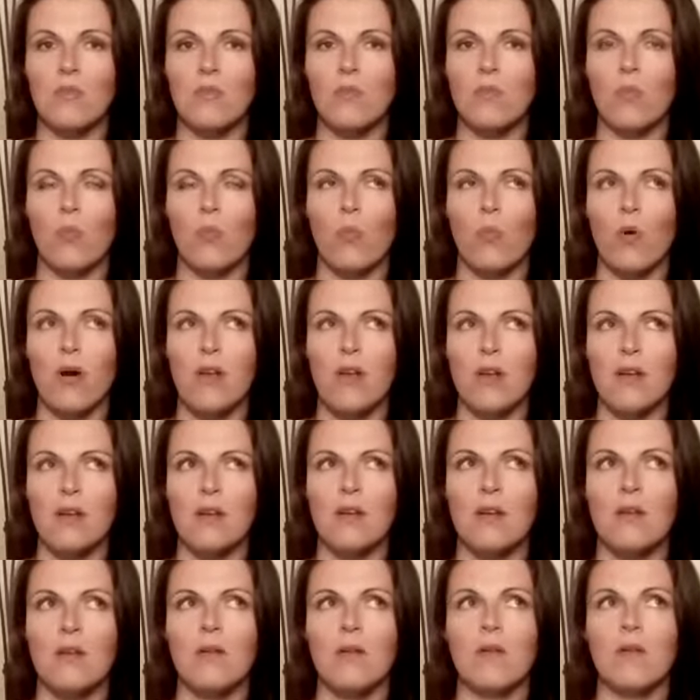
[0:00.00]

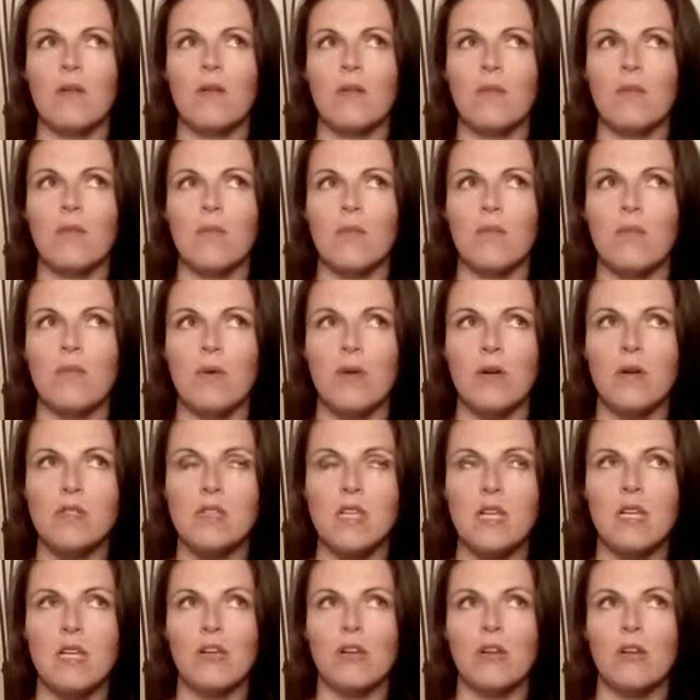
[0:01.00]
one
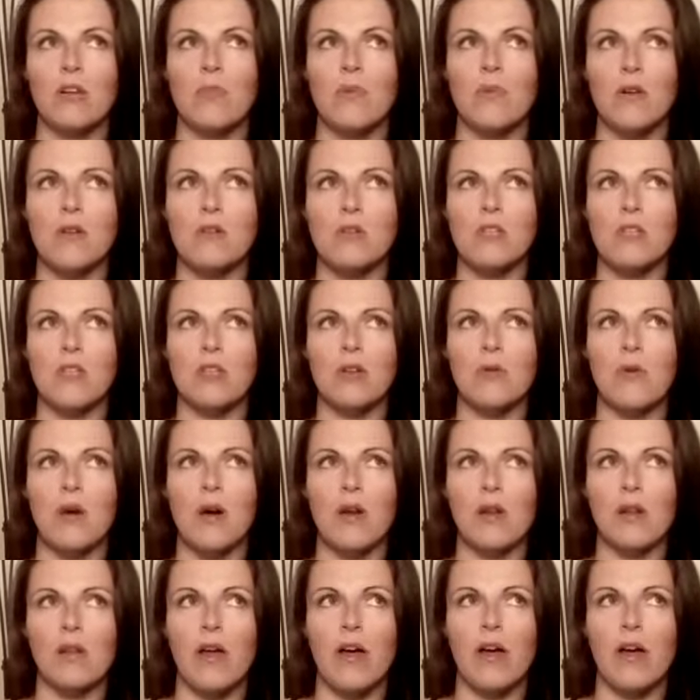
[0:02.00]
particular person who
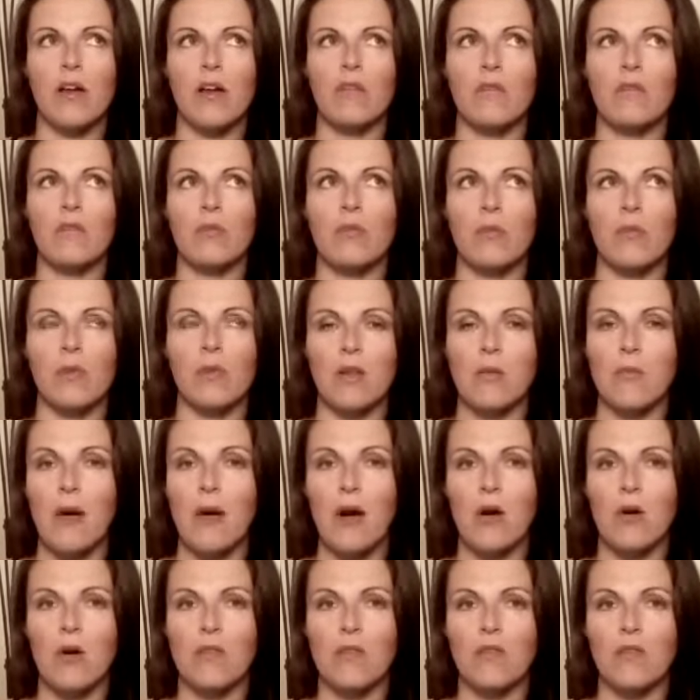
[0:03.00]
had a lot of really
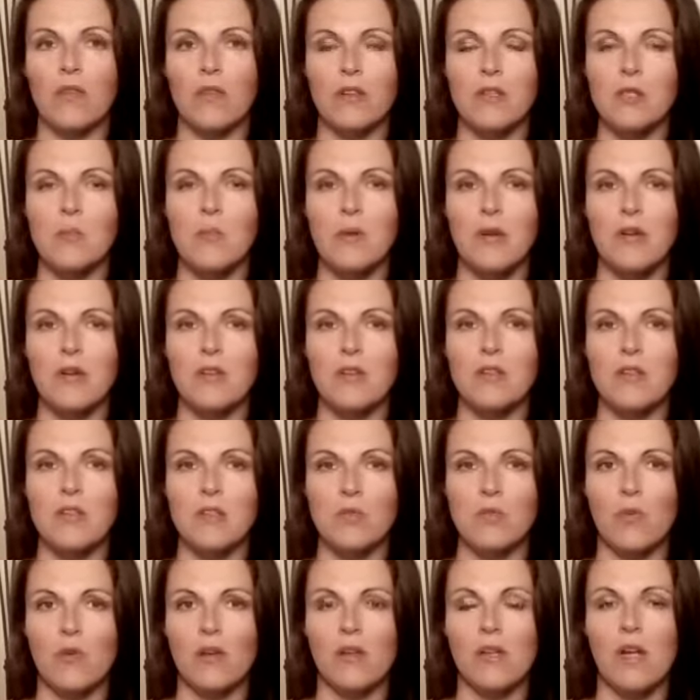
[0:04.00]
powerful
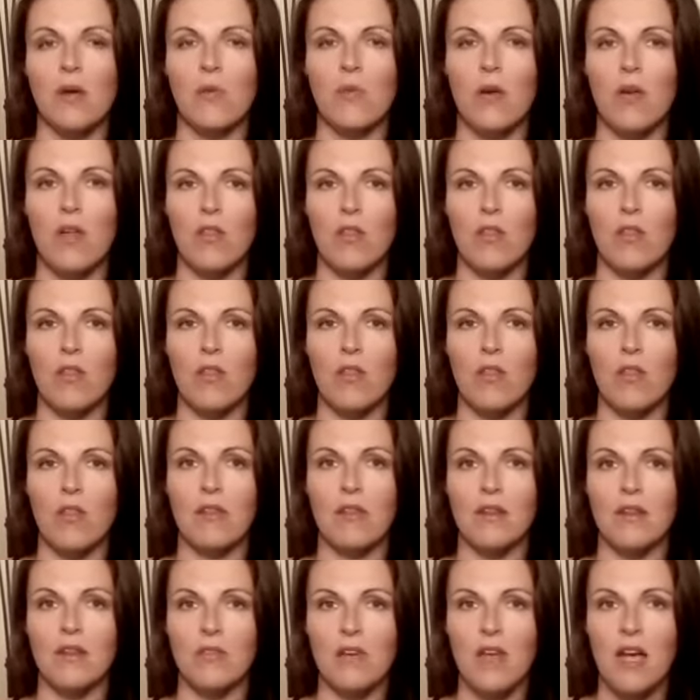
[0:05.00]
experiences working with
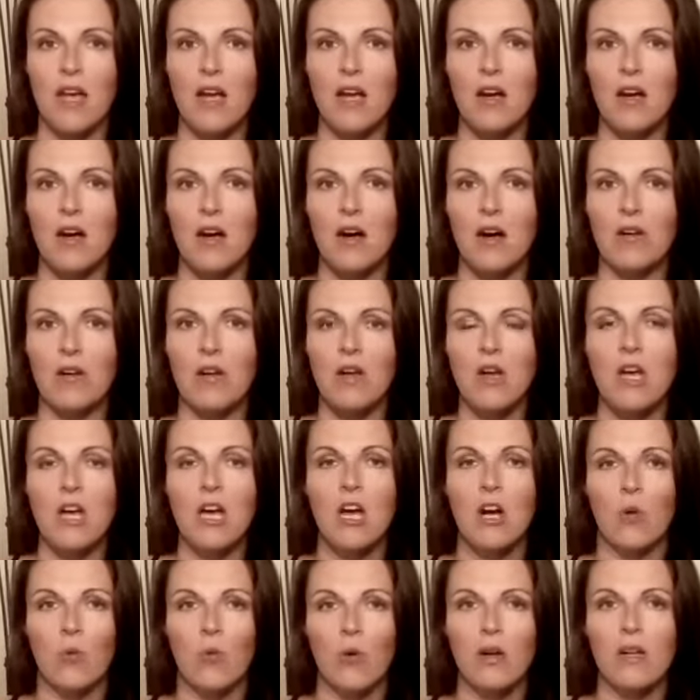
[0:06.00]
palliative care,
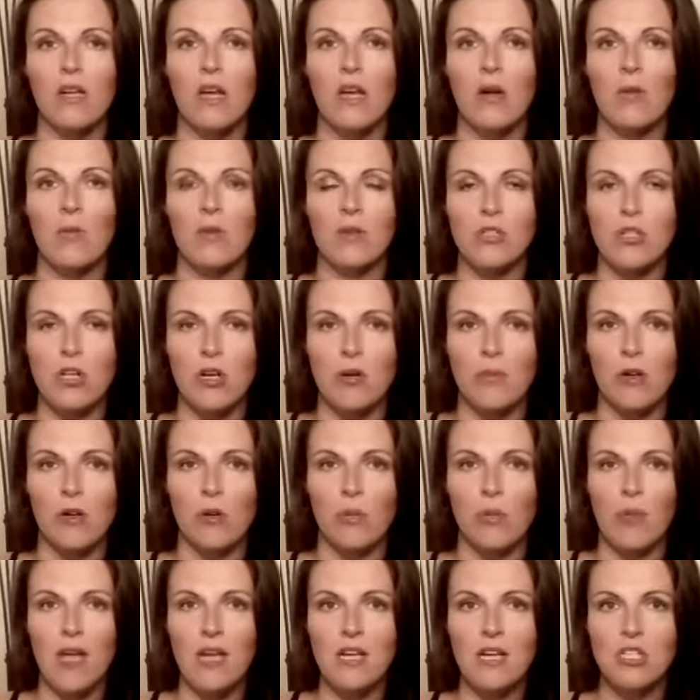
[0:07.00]
working with
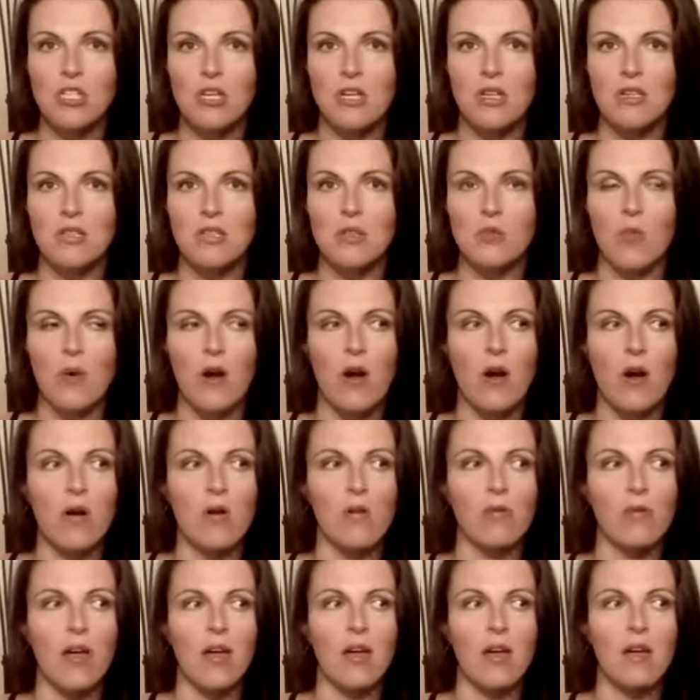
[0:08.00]
terminal patients,
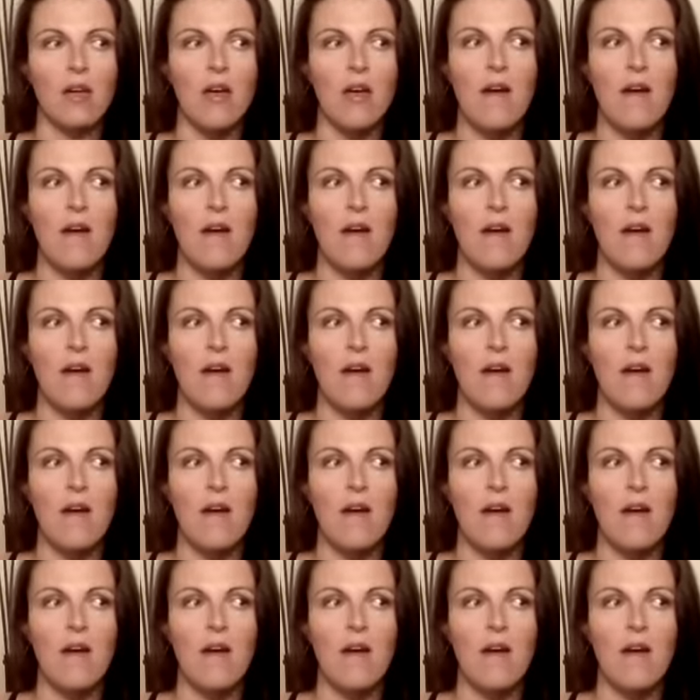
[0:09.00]
where like